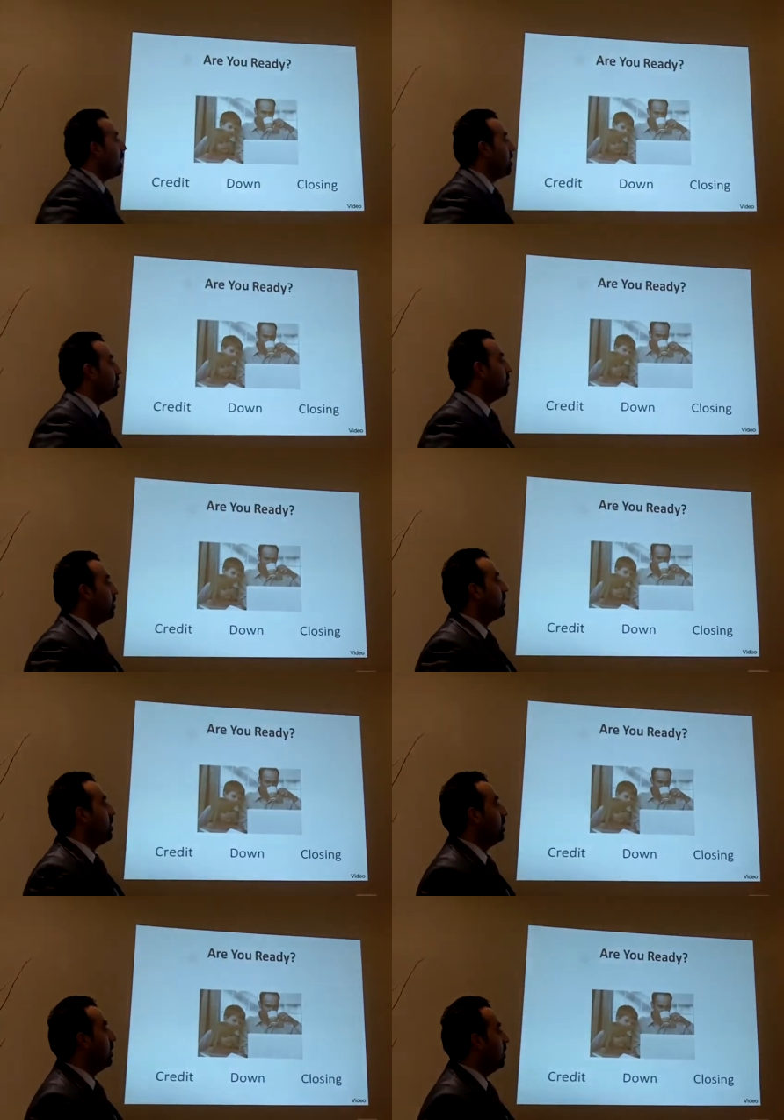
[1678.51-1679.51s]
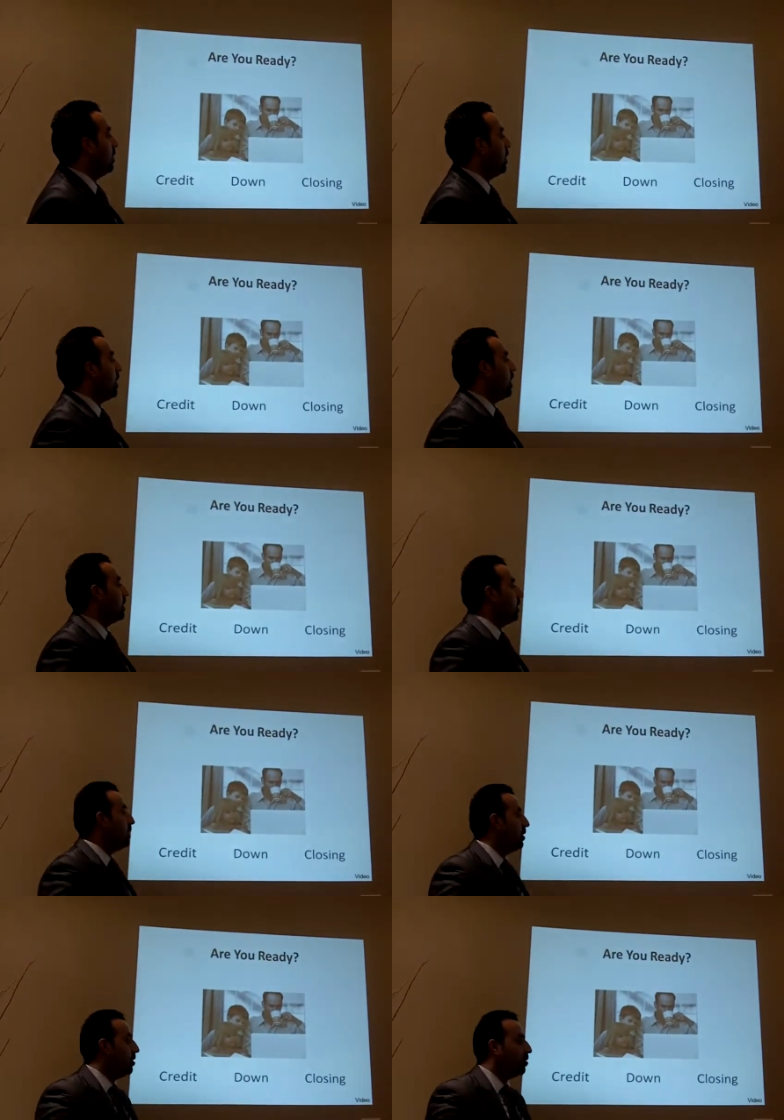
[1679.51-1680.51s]
him, I
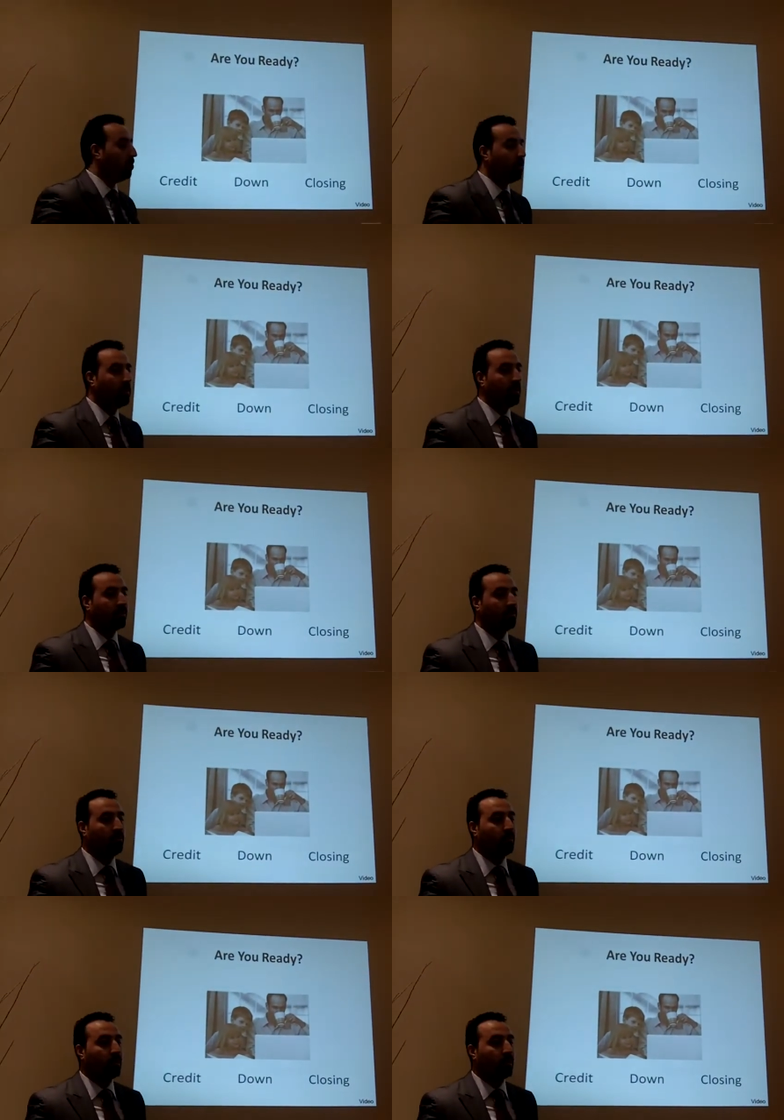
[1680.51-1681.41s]
think these products,